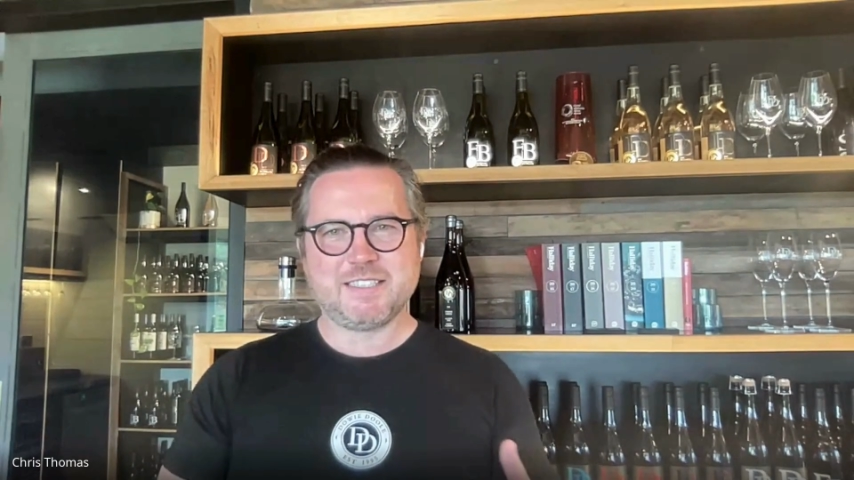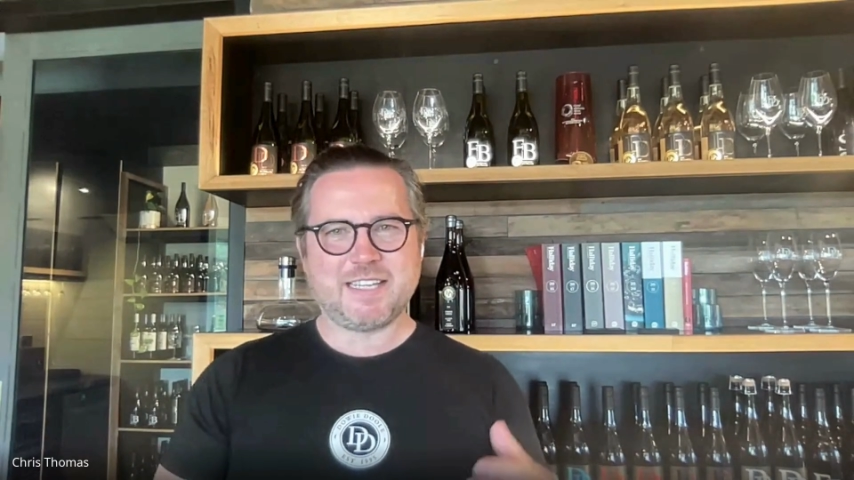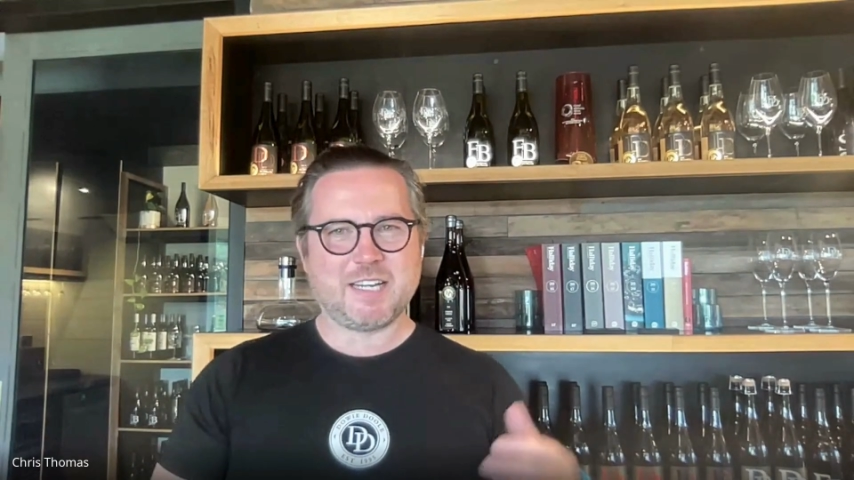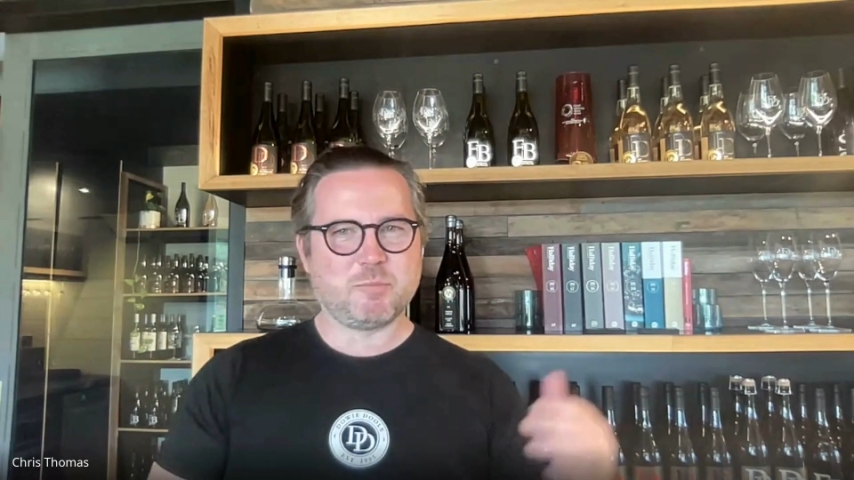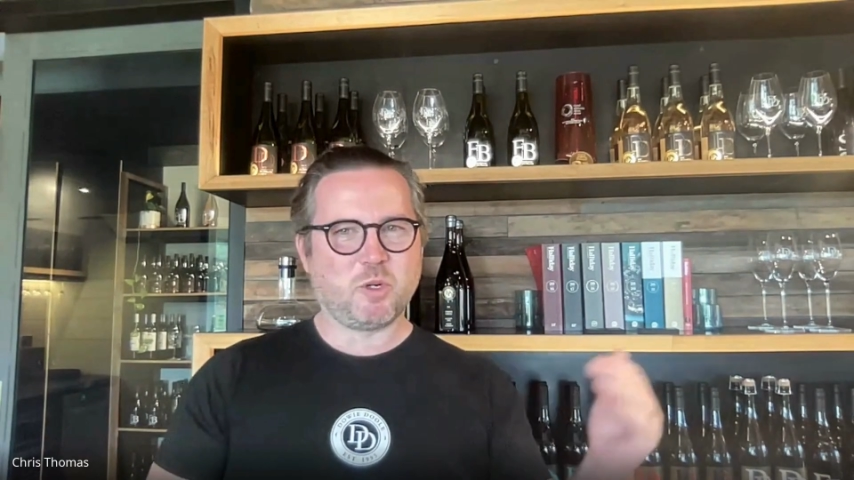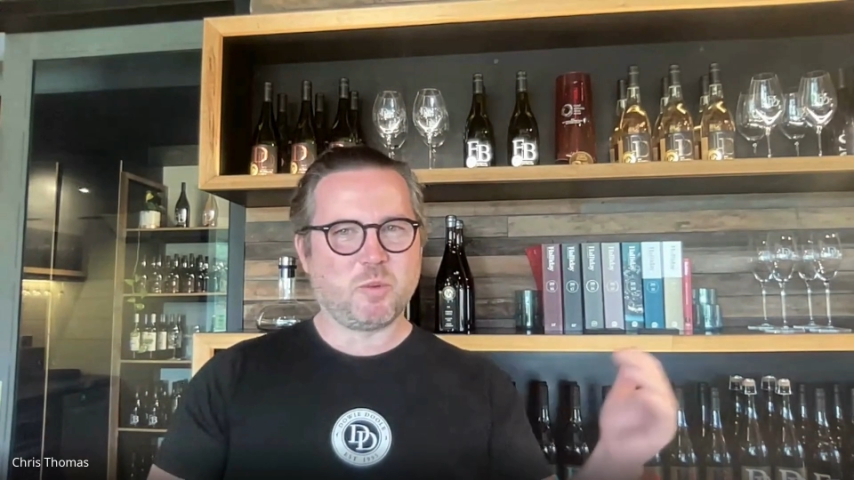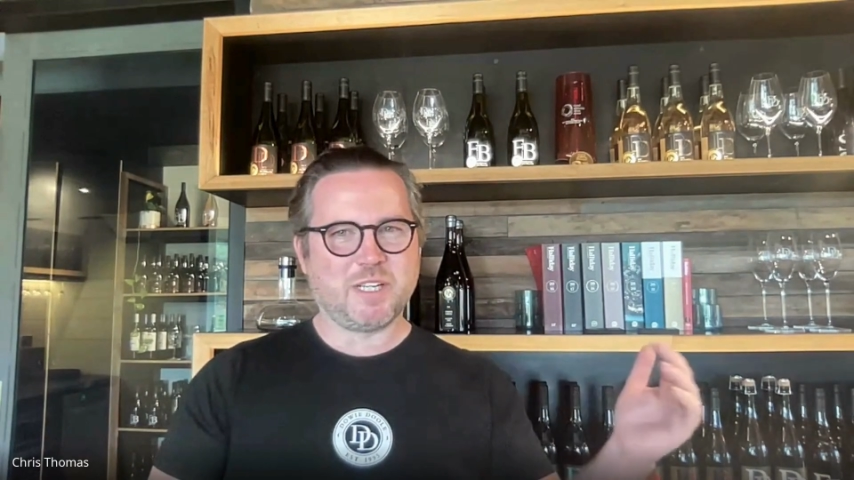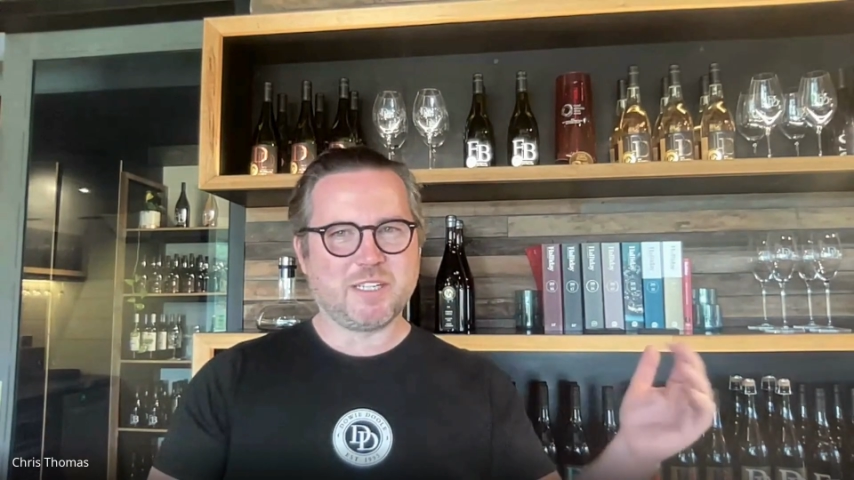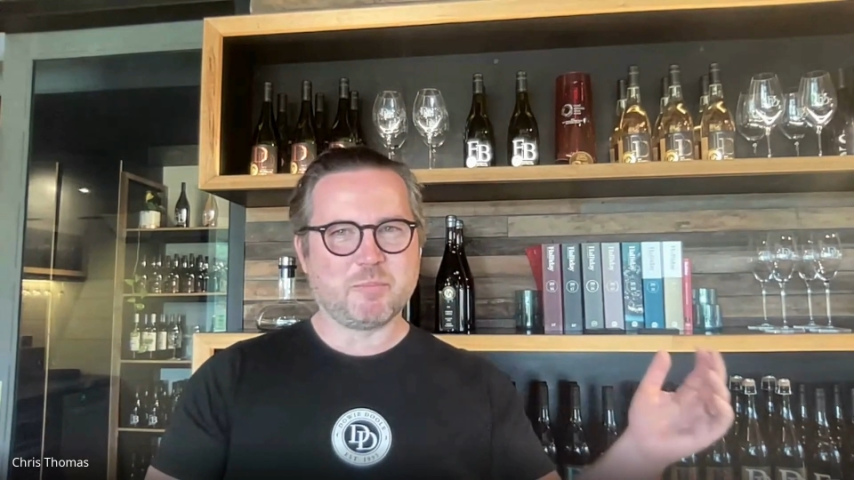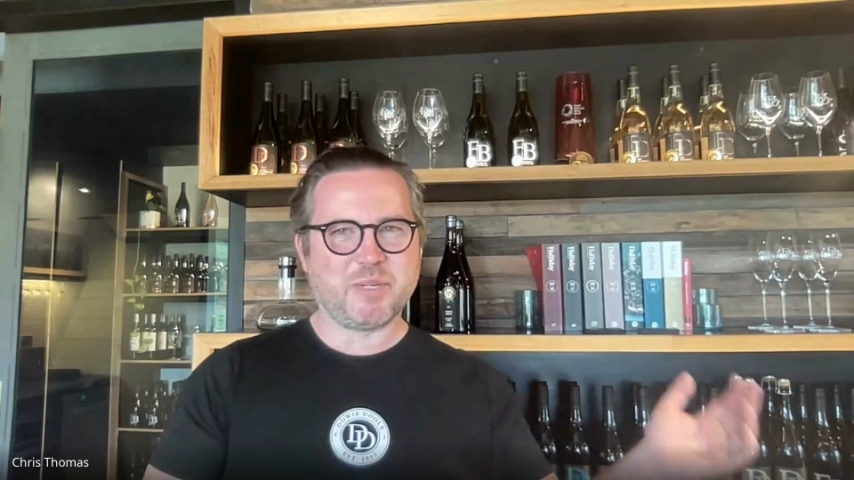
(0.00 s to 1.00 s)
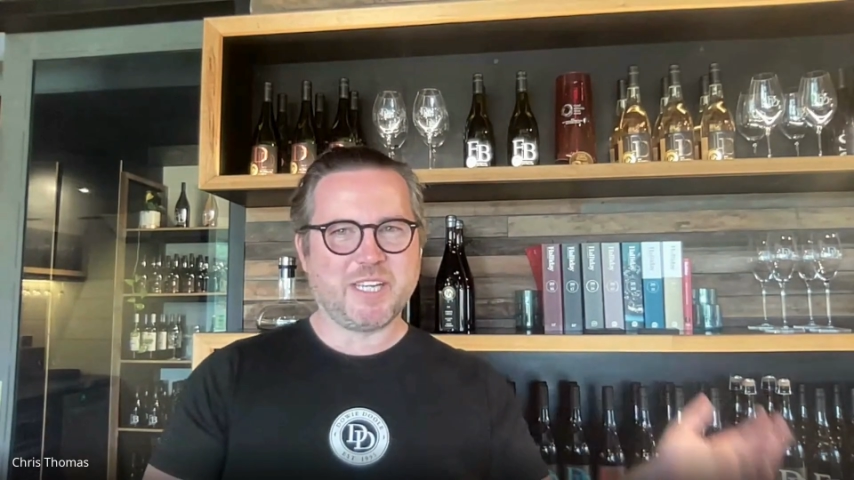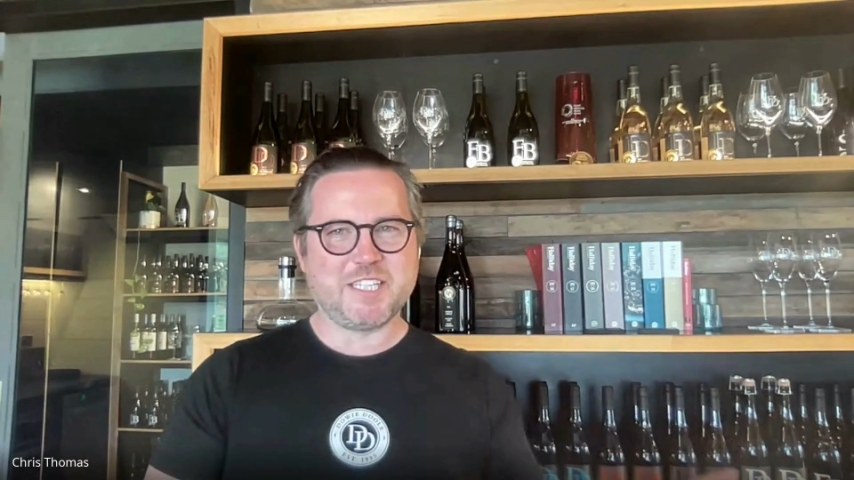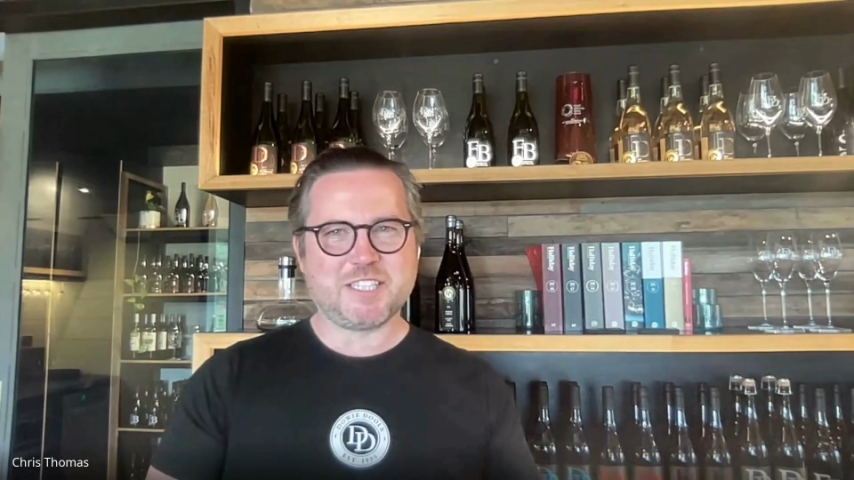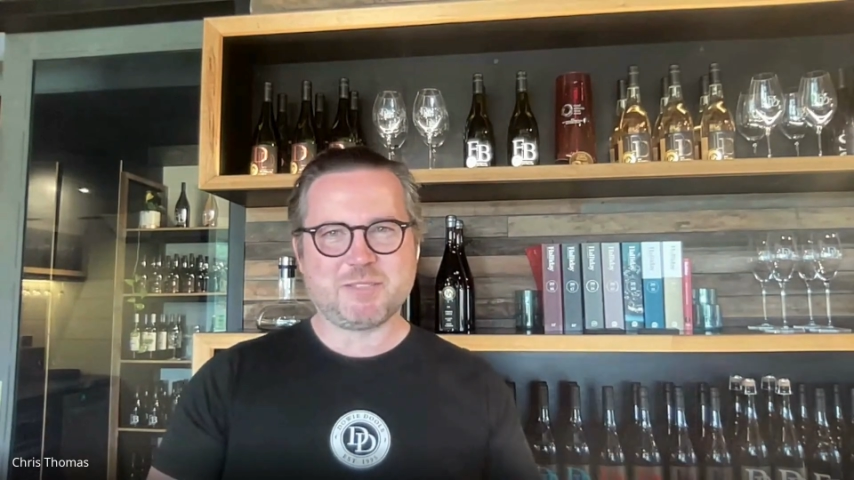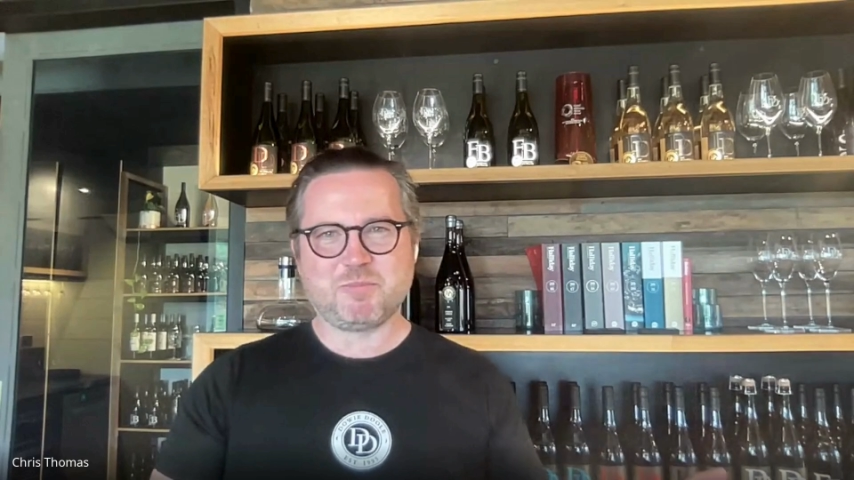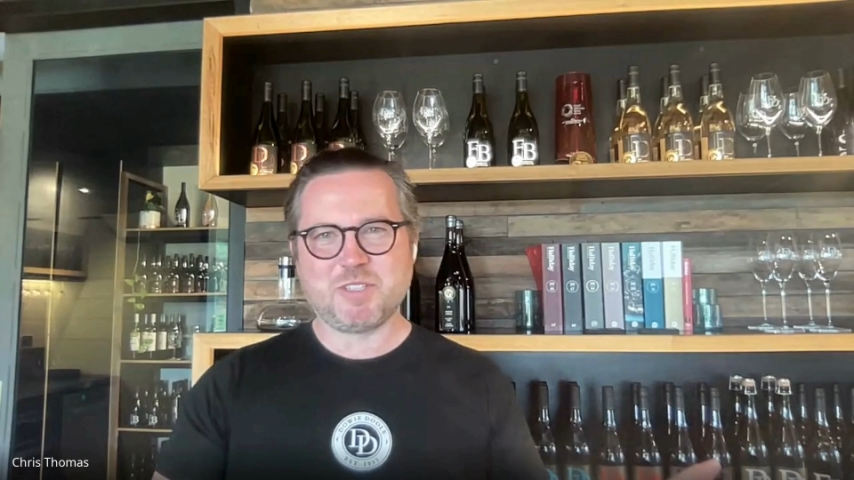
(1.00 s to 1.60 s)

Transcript: down at Port Wollonga Beach